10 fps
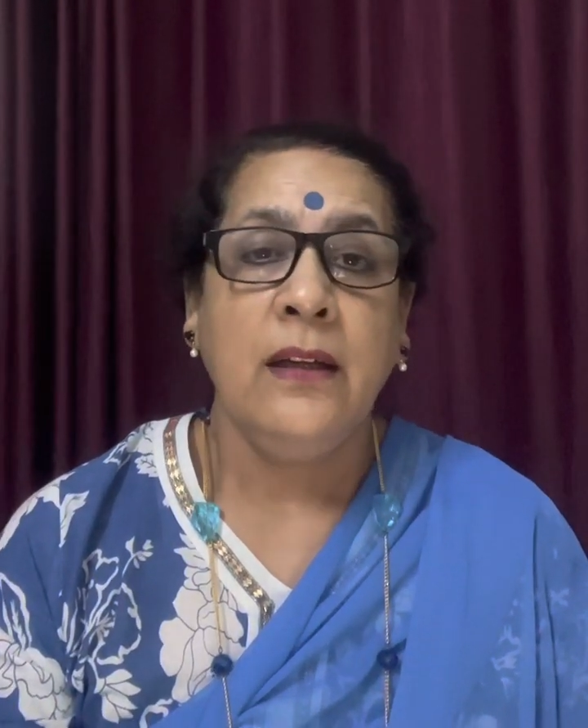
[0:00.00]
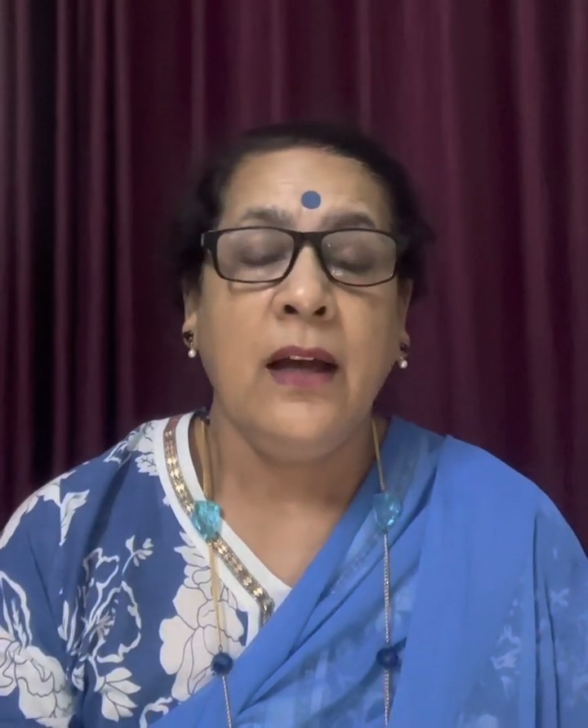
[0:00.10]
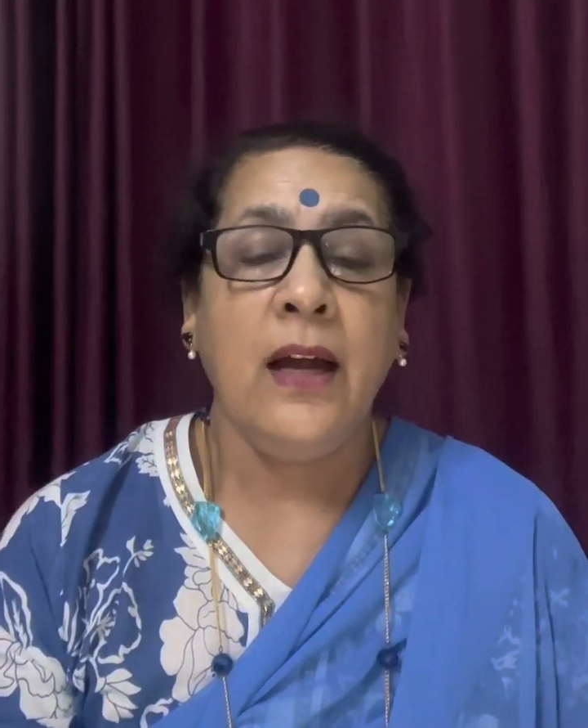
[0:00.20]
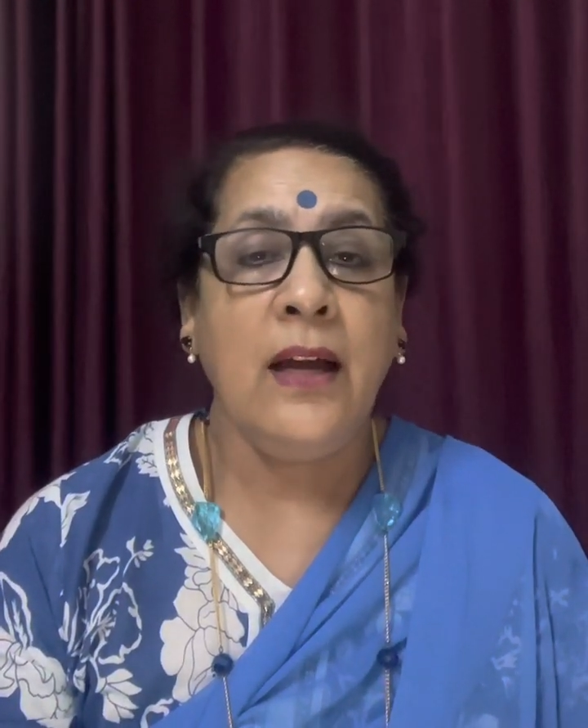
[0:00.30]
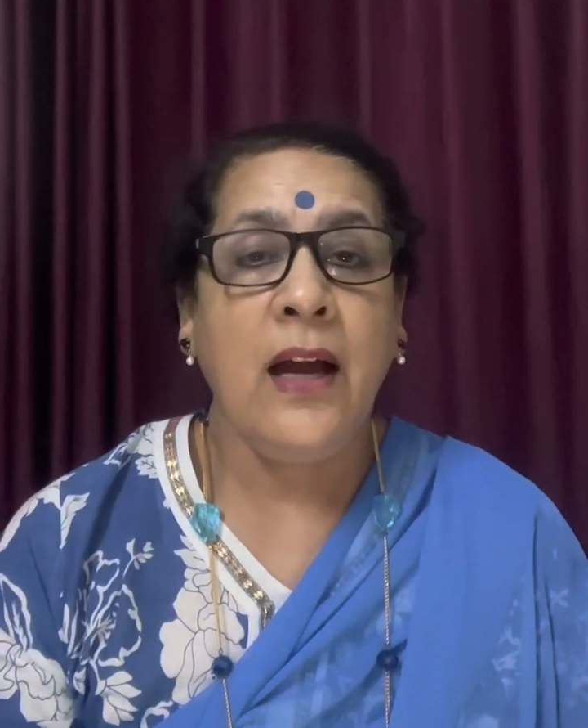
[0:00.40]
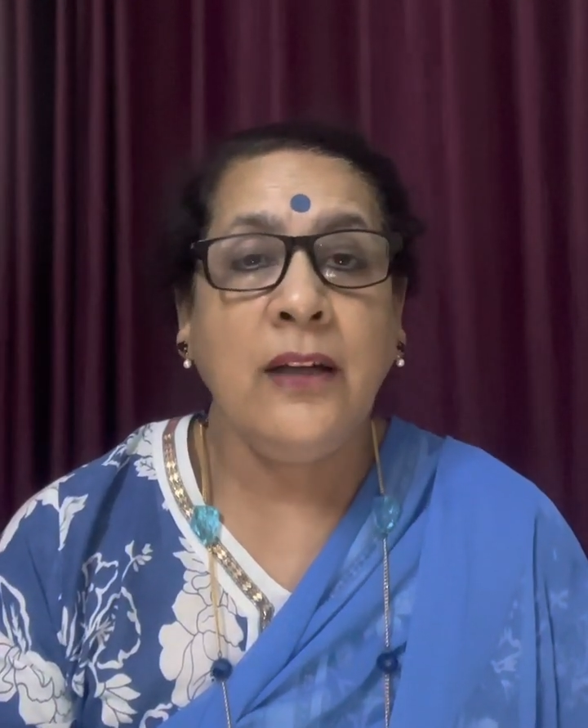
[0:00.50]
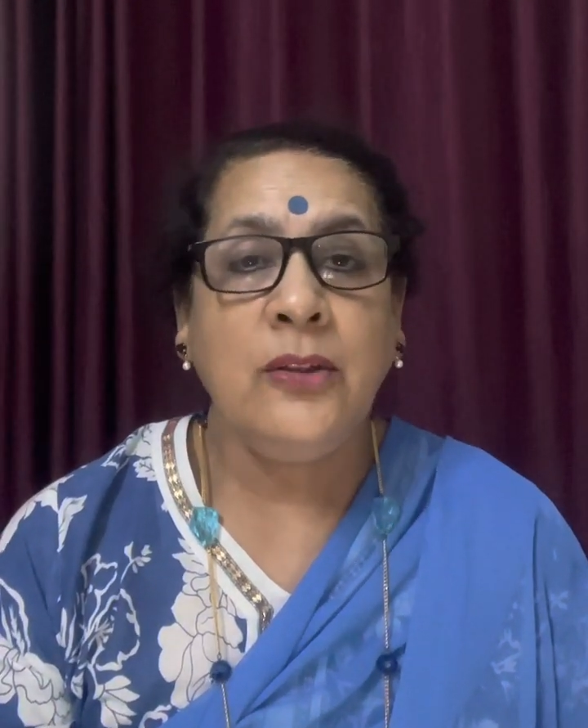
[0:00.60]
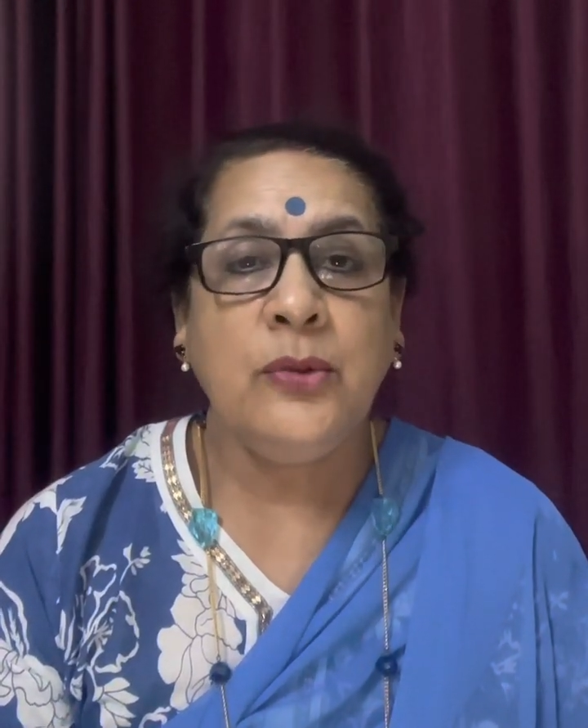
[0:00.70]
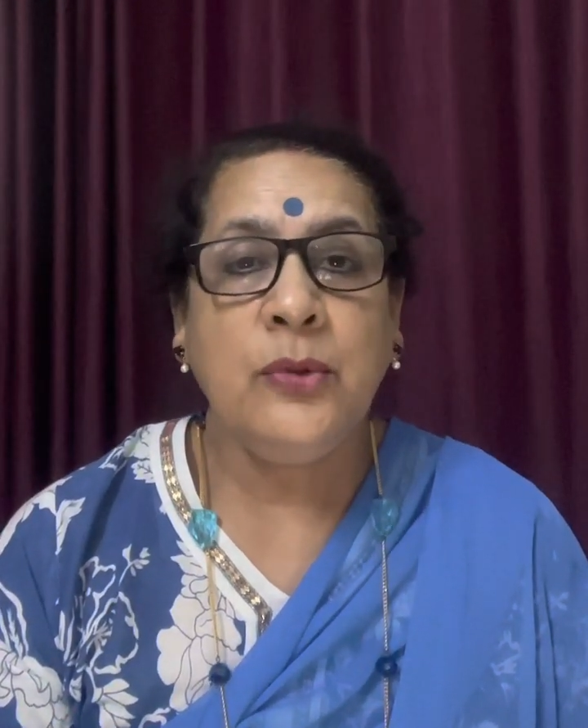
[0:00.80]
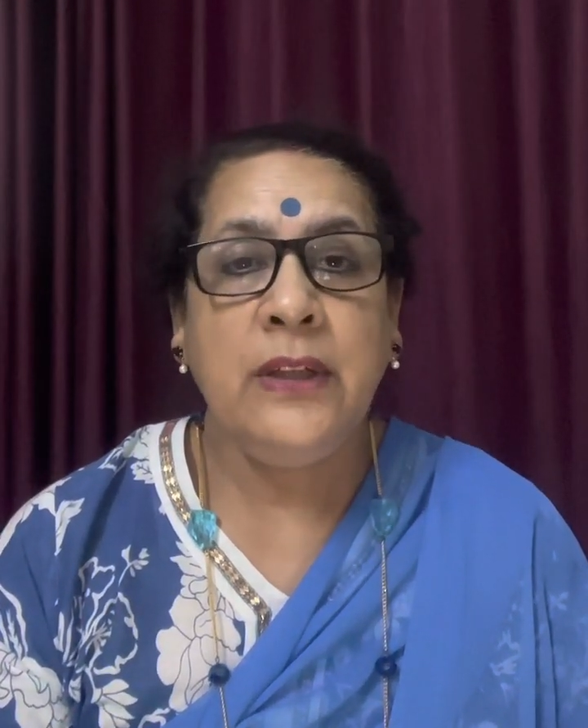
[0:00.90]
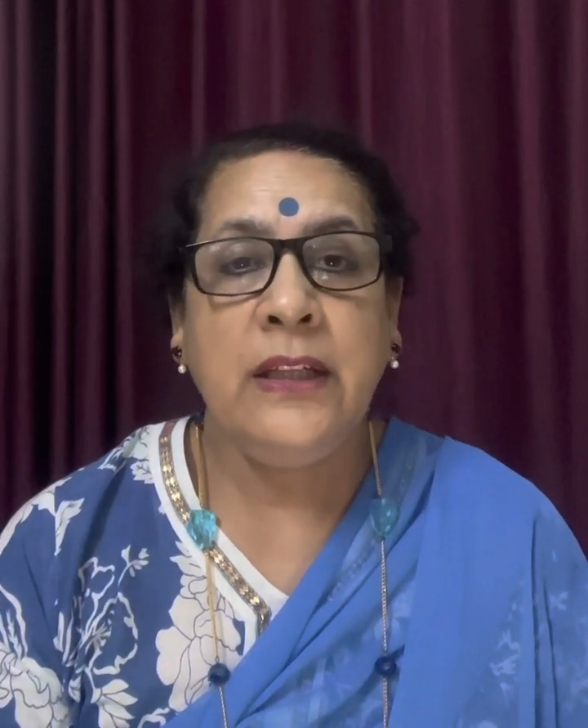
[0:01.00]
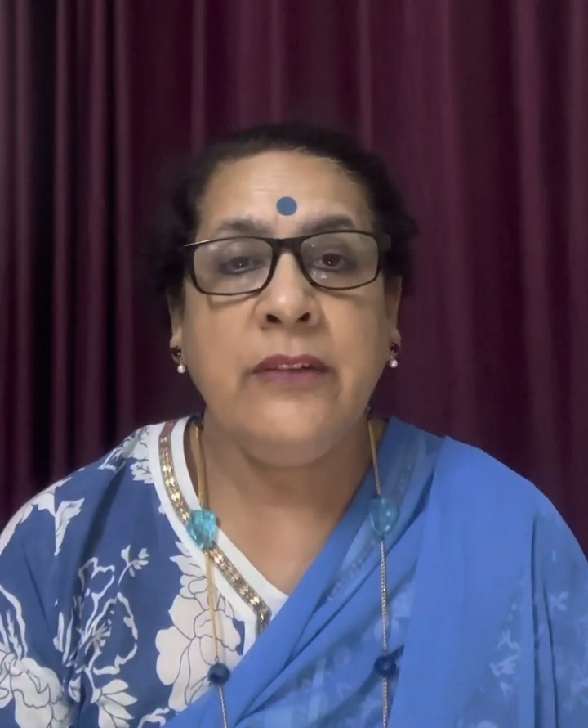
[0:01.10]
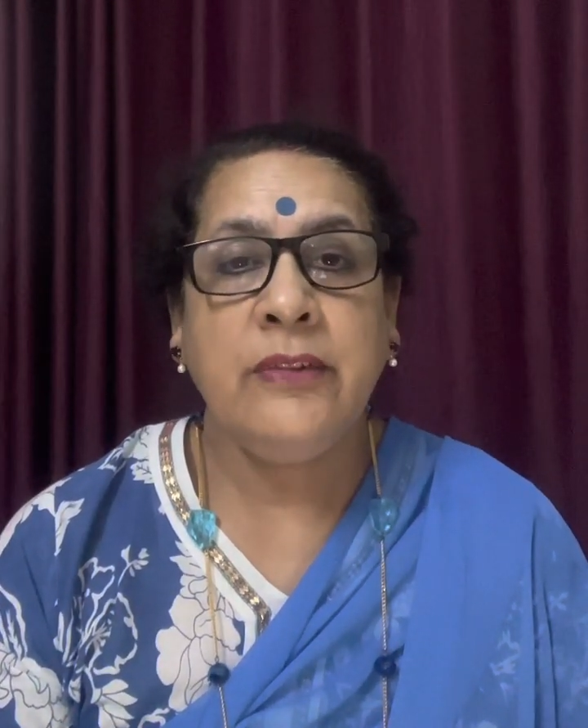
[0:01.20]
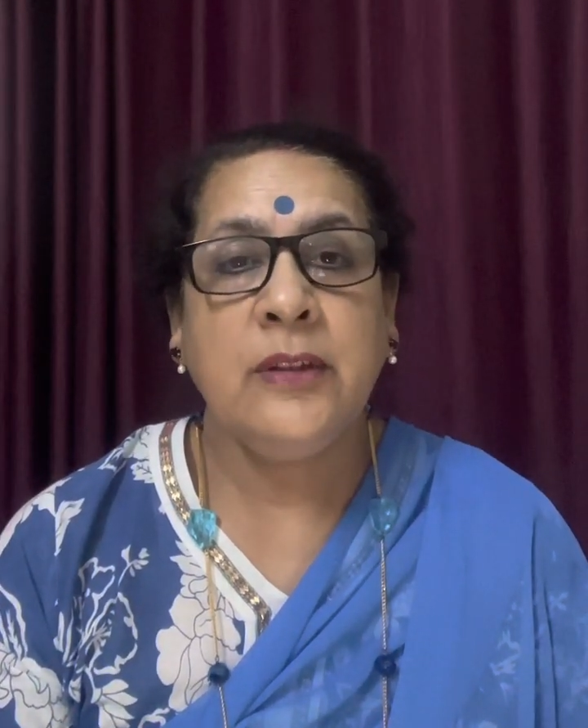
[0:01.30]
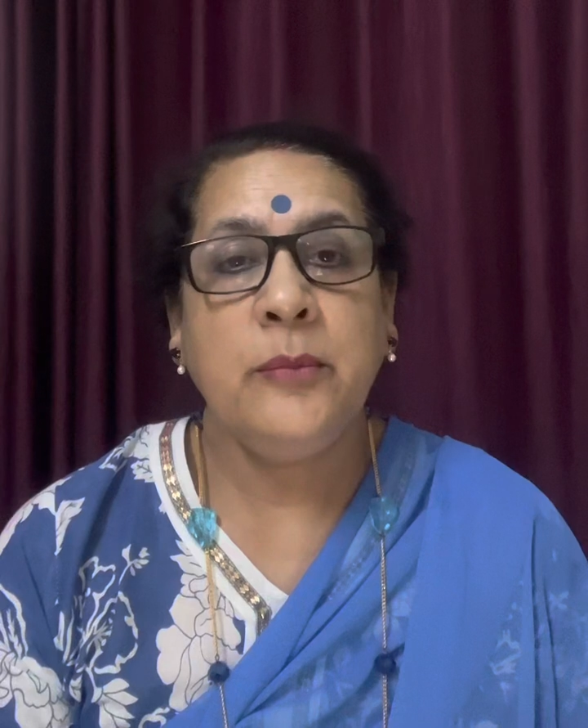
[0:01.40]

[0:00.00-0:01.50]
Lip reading: I had to leave in